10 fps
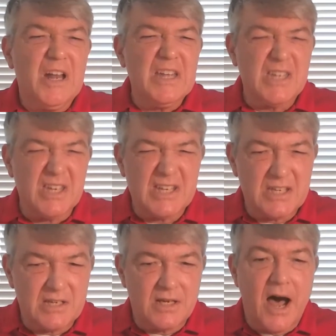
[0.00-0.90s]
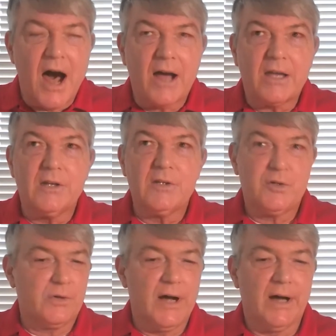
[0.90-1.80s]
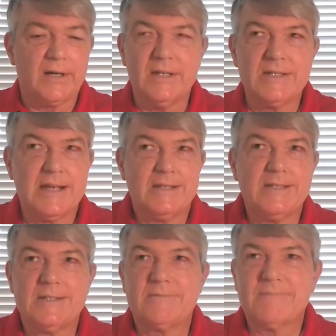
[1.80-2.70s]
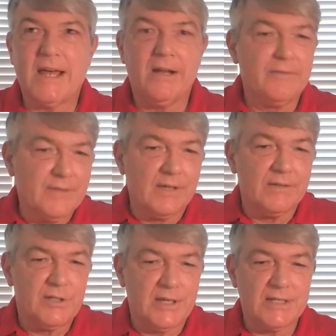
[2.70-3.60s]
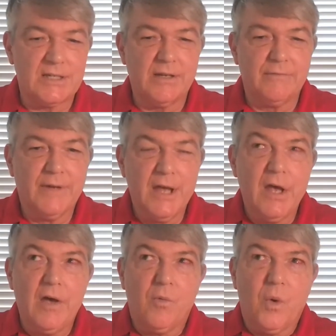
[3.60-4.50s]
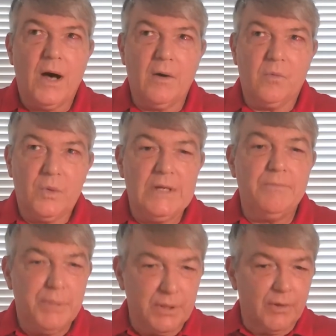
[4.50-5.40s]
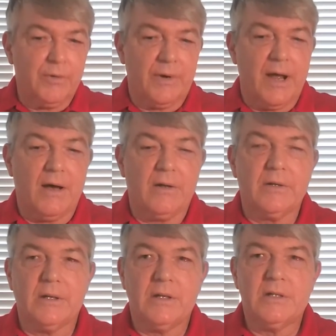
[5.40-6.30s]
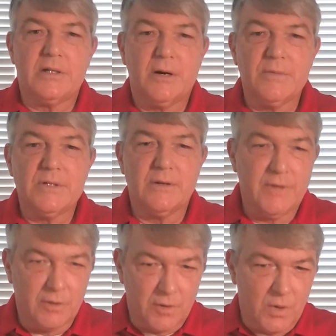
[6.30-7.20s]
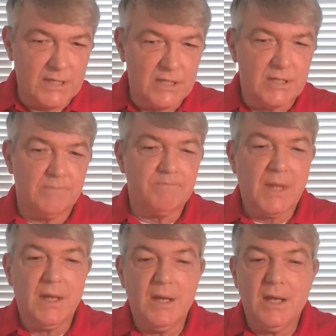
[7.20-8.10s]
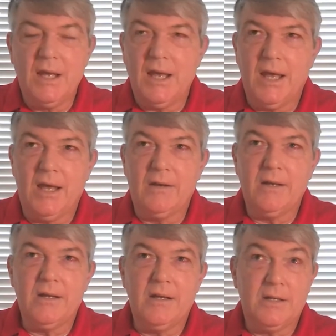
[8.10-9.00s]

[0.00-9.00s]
what is a stock truck? Because that's kind of the gist of what we build around in terms of your question. And